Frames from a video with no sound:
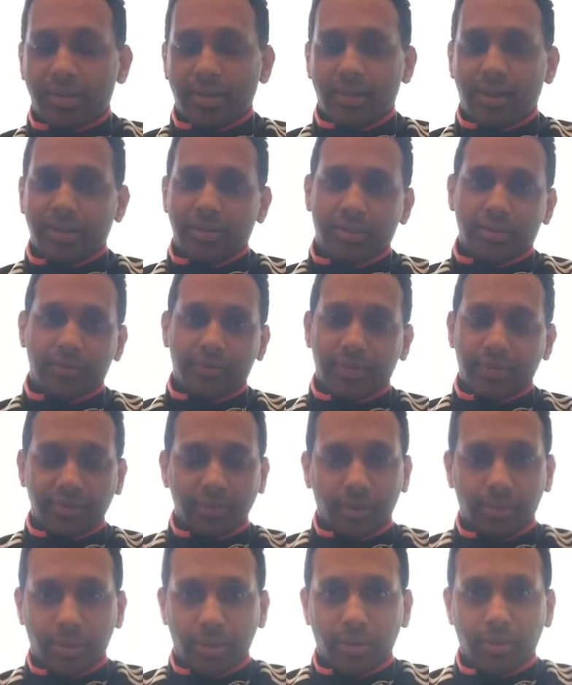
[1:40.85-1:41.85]
And that's the first
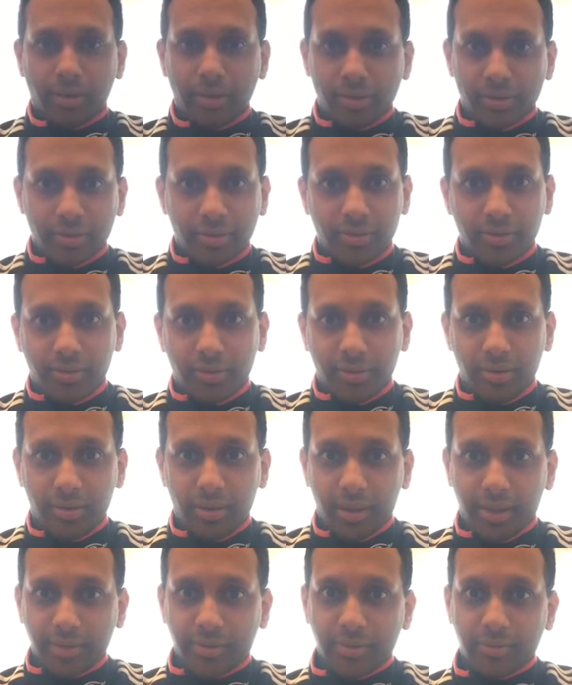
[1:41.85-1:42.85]
time I got introduced to the
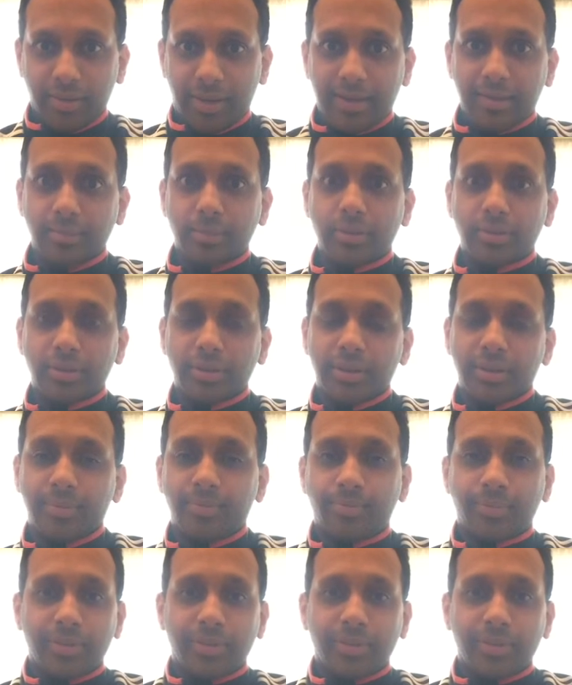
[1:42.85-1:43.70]
likes of Alan Border,